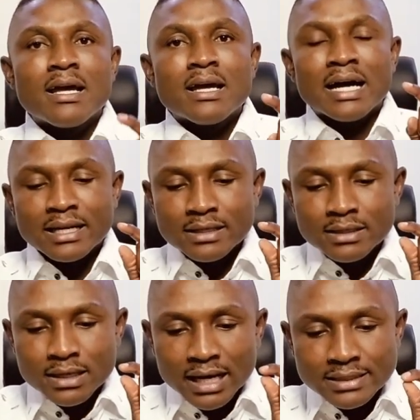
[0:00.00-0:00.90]
And
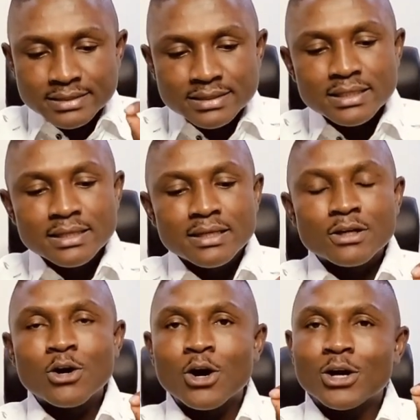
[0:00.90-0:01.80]
I see
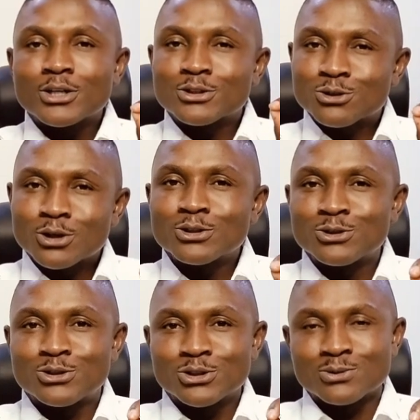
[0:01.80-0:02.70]
God talking to
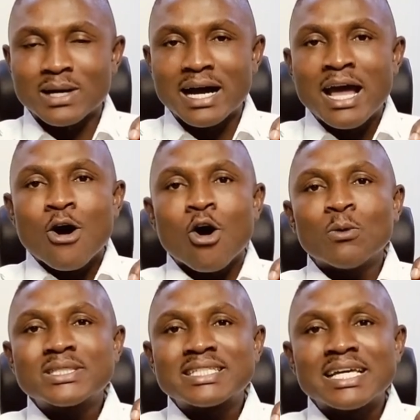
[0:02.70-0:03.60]
Joshua,
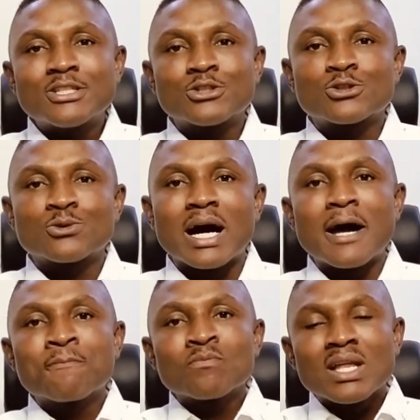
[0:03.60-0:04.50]
always telling Joshua,
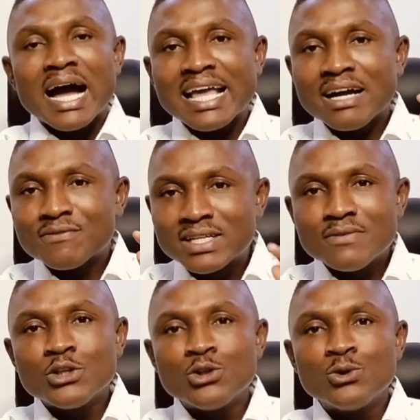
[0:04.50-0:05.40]
I have
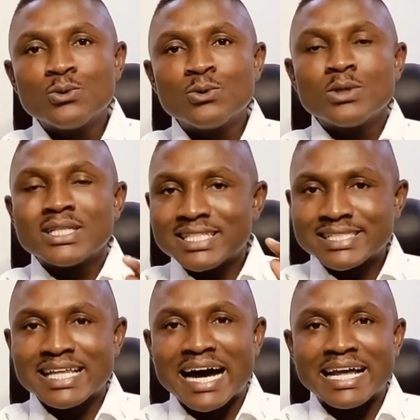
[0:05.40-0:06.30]
given you this
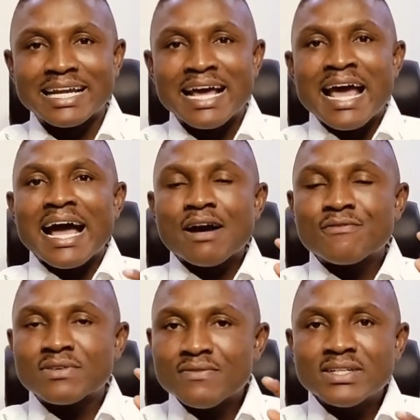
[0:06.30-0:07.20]
land. I have
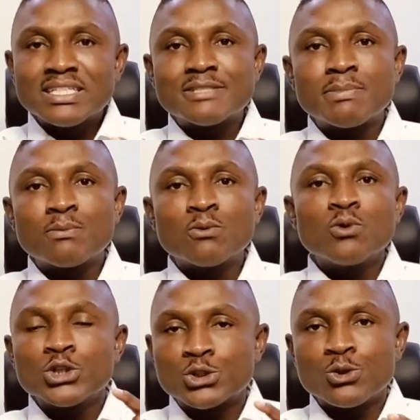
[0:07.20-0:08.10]
given these people
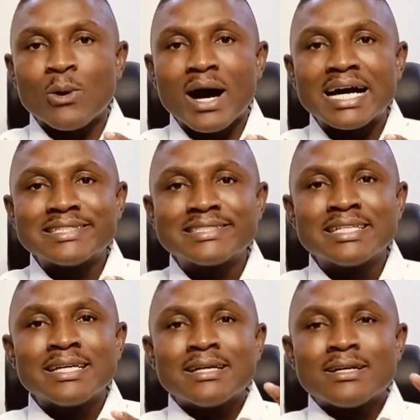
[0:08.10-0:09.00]
into your hands.
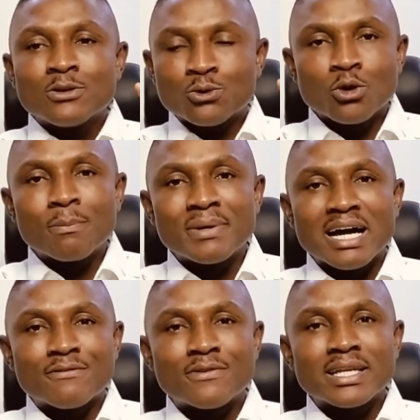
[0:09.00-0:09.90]
Do not be
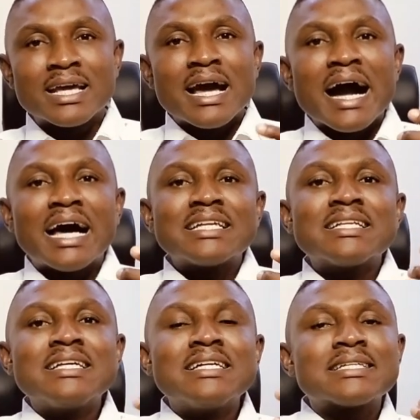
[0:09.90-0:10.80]
afraid. And
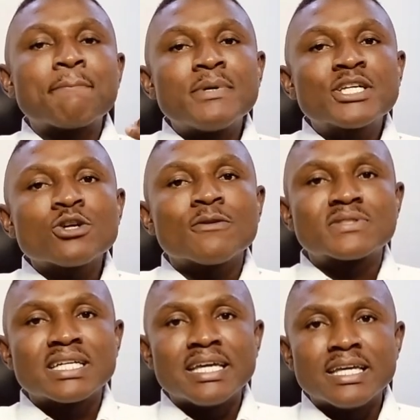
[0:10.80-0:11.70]
it's a picture of
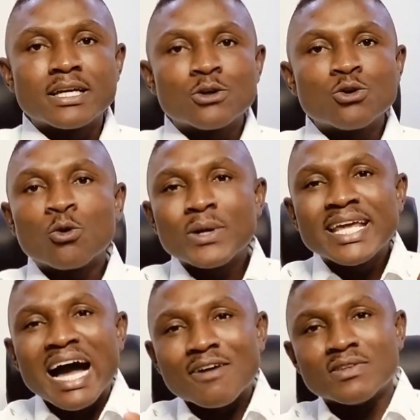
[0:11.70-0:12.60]
saying, you already
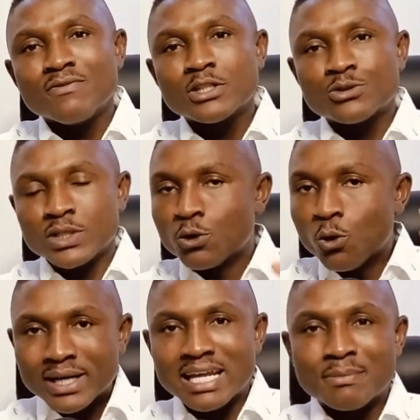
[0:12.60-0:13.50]
have the victory. Go
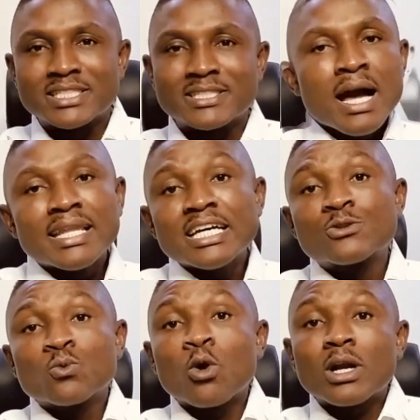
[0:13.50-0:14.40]
claim it. And that
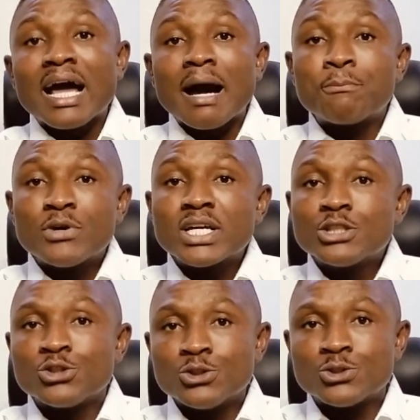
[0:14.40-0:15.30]
is what I'm bringing
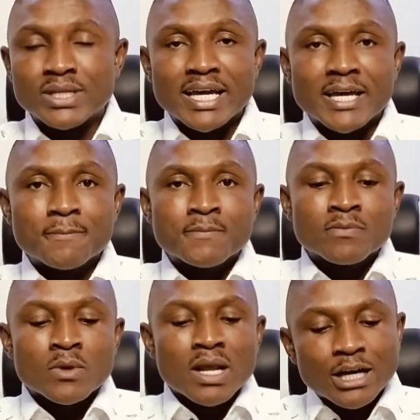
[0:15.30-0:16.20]
to you today.
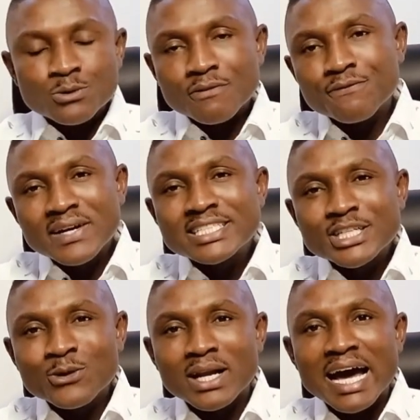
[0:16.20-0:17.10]
As you are
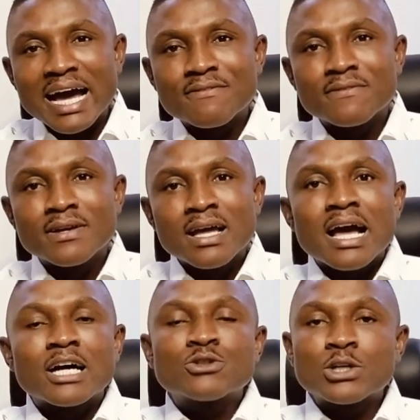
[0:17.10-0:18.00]
facing your life,
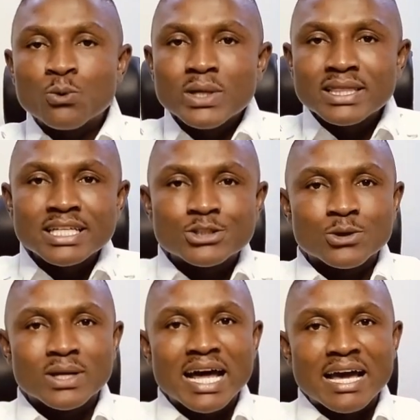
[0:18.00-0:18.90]
as you are doing things in
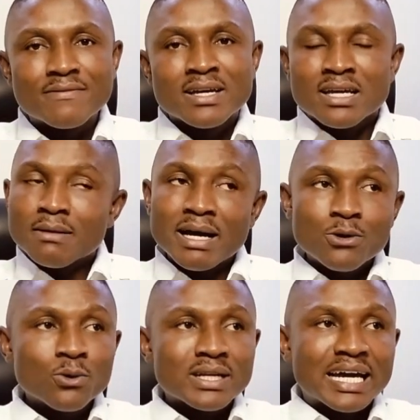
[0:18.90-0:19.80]
your life, it might
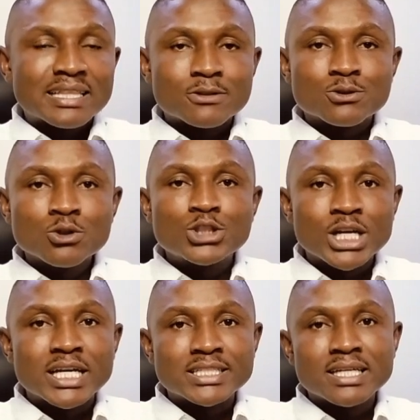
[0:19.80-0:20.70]
look like there's no change.